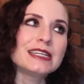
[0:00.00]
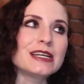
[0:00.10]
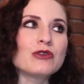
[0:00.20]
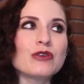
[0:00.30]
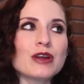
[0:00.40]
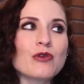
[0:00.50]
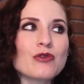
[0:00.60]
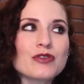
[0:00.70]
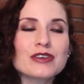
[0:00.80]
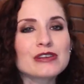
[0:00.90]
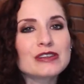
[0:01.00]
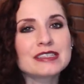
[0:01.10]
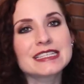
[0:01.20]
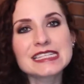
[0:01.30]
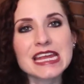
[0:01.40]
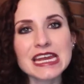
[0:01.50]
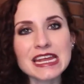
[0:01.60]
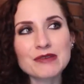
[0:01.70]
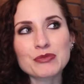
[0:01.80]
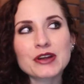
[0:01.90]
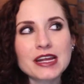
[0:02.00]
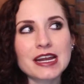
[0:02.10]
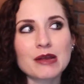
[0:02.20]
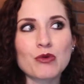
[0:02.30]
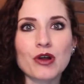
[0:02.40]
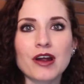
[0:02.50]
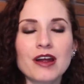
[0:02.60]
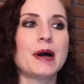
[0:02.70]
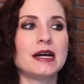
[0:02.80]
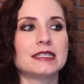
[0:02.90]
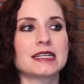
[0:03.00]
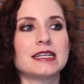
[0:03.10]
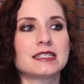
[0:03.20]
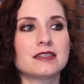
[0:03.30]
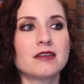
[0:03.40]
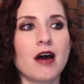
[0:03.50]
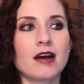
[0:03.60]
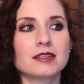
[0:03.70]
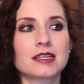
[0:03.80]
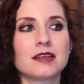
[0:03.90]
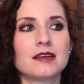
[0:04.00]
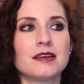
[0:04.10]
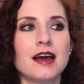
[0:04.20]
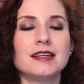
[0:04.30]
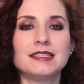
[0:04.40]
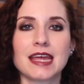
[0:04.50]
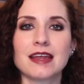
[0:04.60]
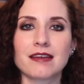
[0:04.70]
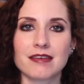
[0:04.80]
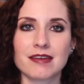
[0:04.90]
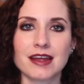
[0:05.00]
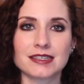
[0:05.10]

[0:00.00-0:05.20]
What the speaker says: I don't feel skinny and pretty anymore, but it's not a daily thing.